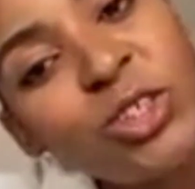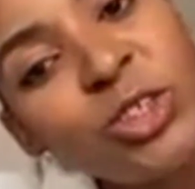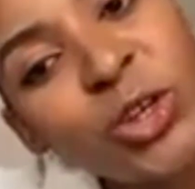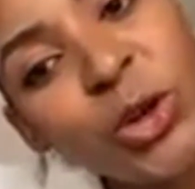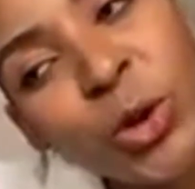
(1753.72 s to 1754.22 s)

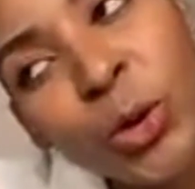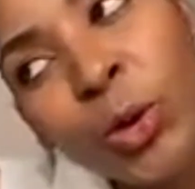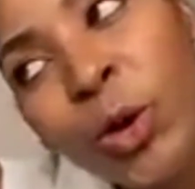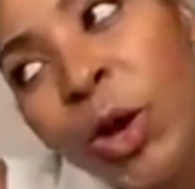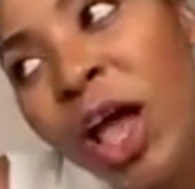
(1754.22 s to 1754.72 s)
little did
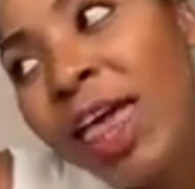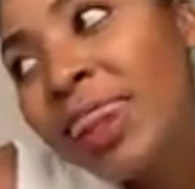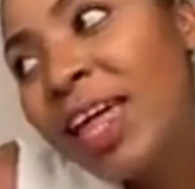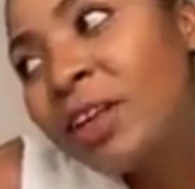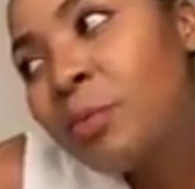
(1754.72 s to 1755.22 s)
she
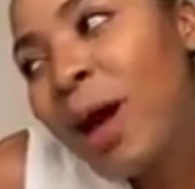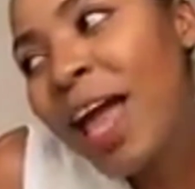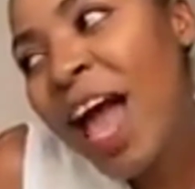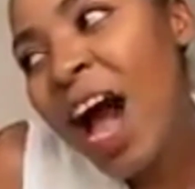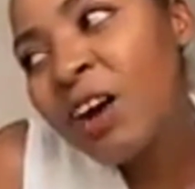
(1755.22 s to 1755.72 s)
know
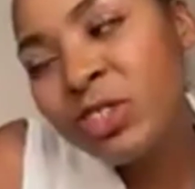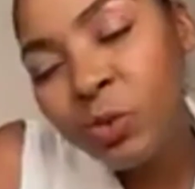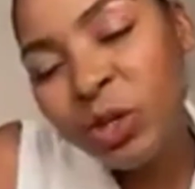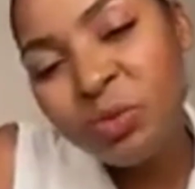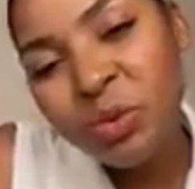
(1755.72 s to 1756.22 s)
that my
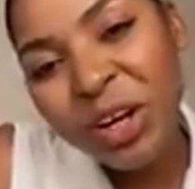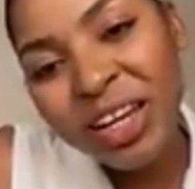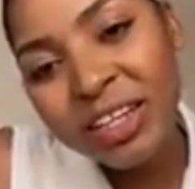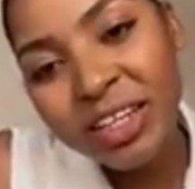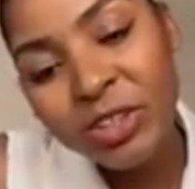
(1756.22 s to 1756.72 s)
house
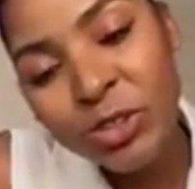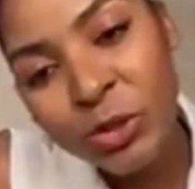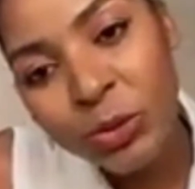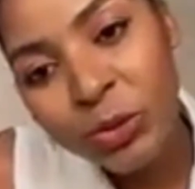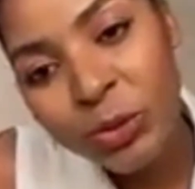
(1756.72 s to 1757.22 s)
was
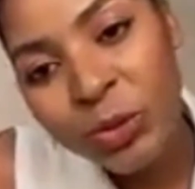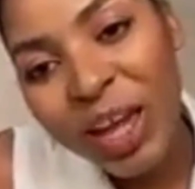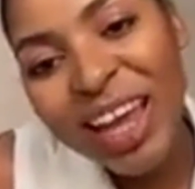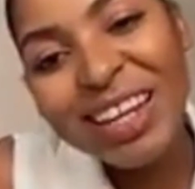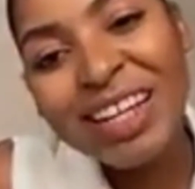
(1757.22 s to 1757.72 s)
broken
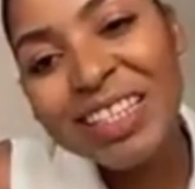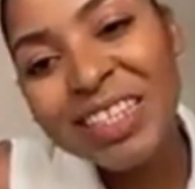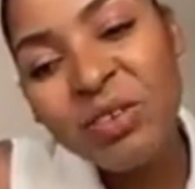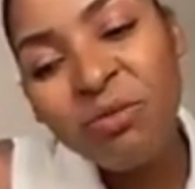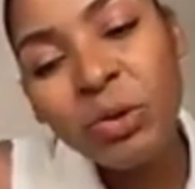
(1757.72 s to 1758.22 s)
into
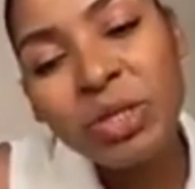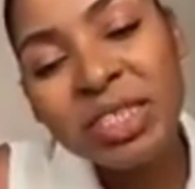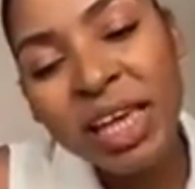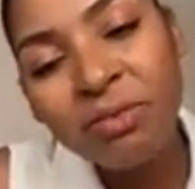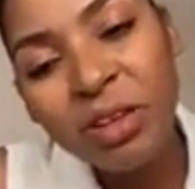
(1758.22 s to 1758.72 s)
and I
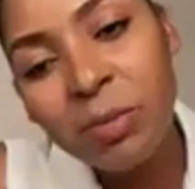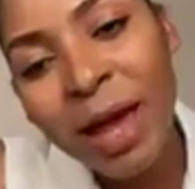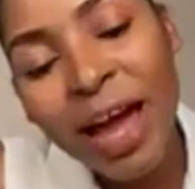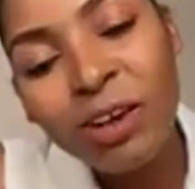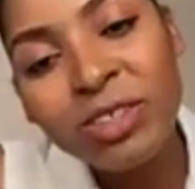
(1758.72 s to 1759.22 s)
didn't feel
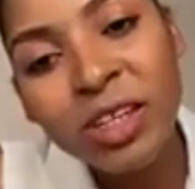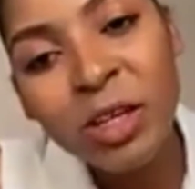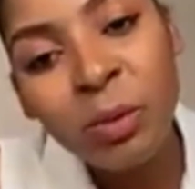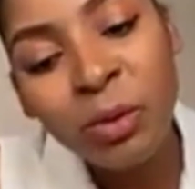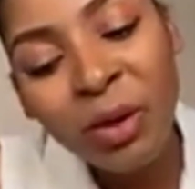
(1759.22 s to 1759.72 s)
safe in my
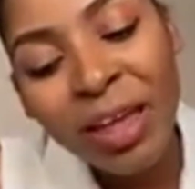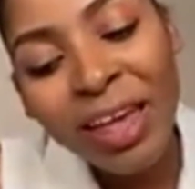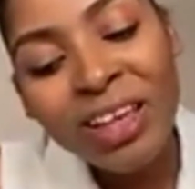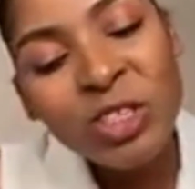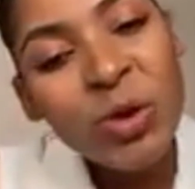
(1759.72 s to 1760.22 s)
house
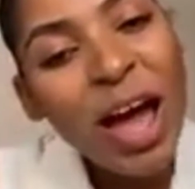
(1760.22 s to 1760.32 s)
anymore.